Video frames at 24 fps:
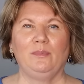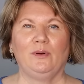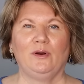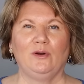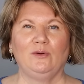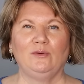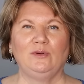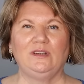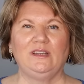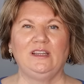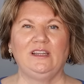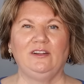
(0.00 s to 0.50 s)

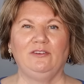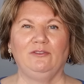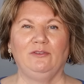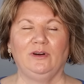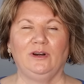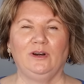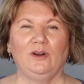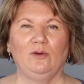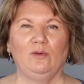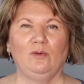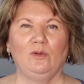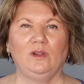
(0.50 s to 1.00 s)
protein
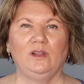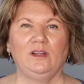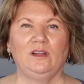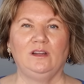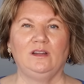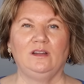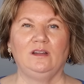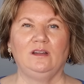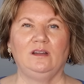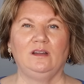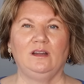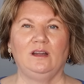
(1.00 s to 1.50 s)

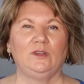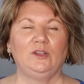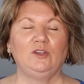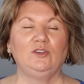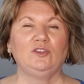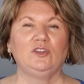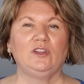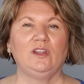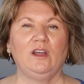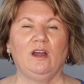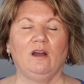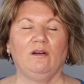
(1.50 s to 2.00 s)
granola,
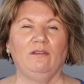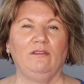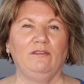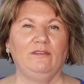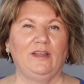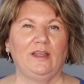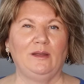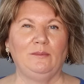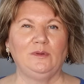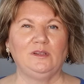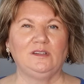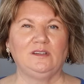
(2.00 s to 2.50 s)
usually off of
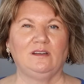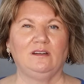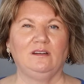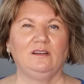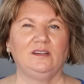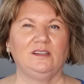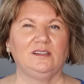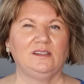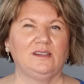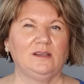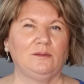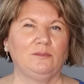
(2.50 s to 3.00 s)

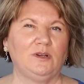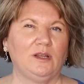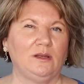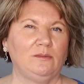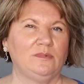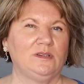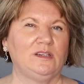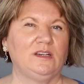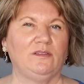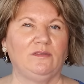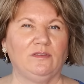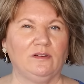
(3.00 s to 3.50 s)
Amazon. It's
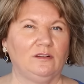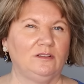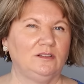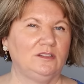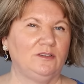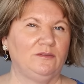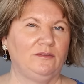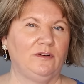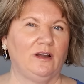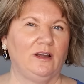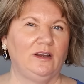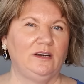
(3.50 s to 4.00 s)
sometimes difficult
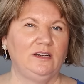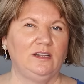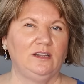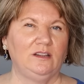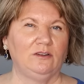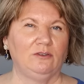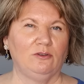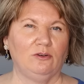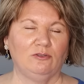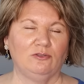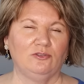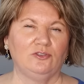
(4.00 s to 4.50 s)
to find in
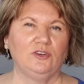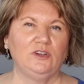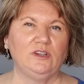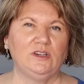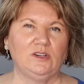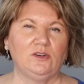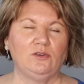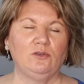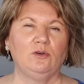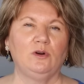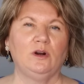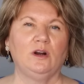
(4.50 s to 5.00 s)
the grocery
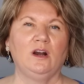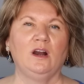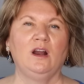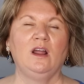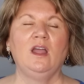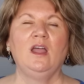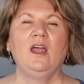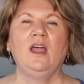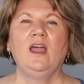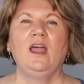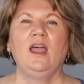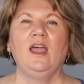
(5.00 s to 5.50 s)
store.
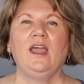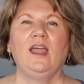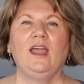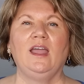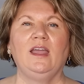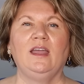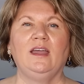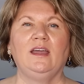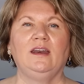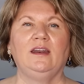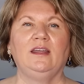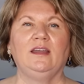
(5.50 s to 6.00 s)

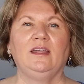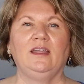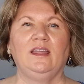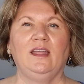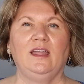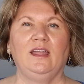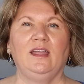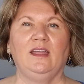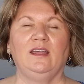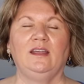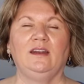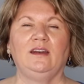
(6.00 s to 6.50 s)
And
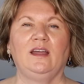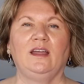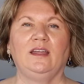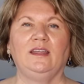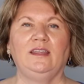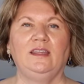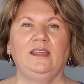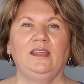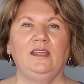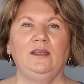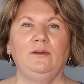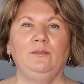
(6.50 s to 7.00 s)
again, I
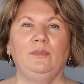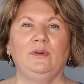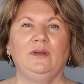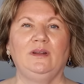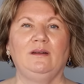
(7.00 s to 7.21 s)
keep